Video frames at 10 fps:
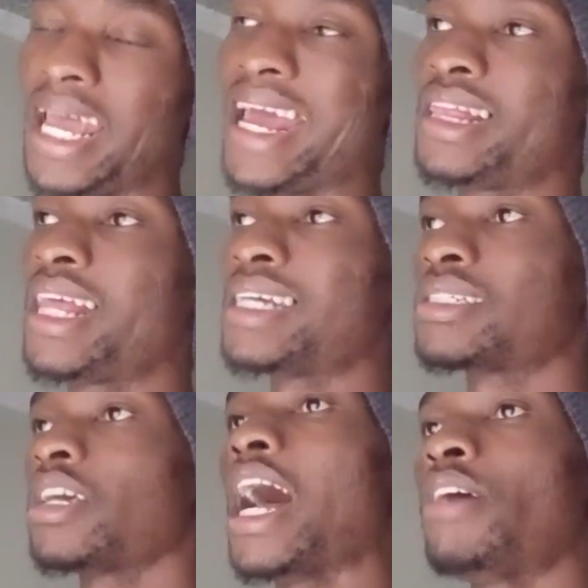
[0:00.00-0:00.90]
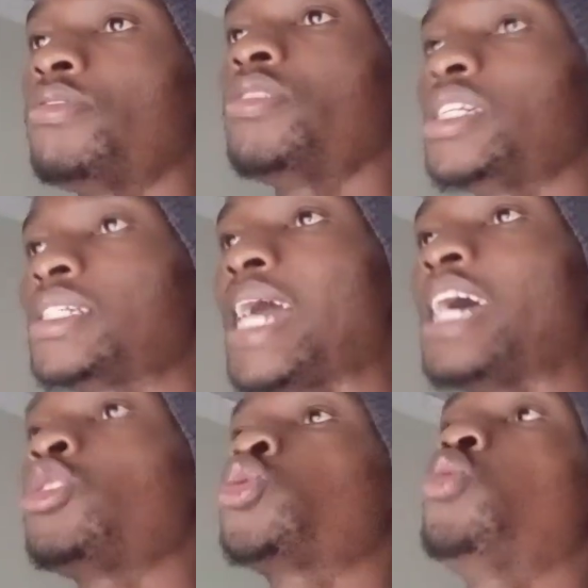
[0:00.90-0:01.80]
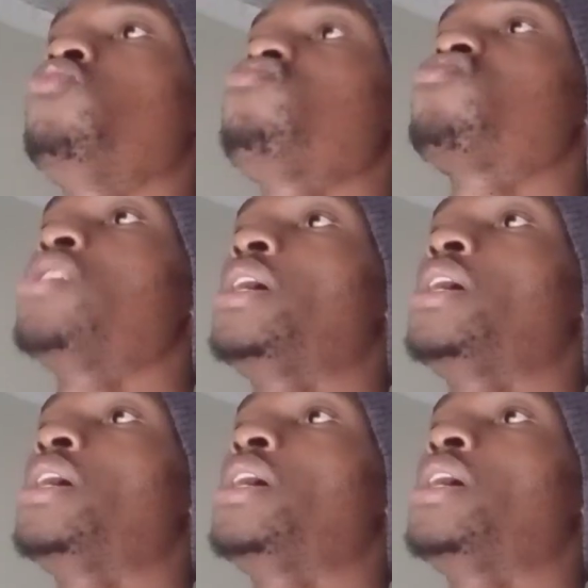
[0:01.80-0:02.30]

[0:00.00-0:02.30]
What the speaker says: and that average guys don't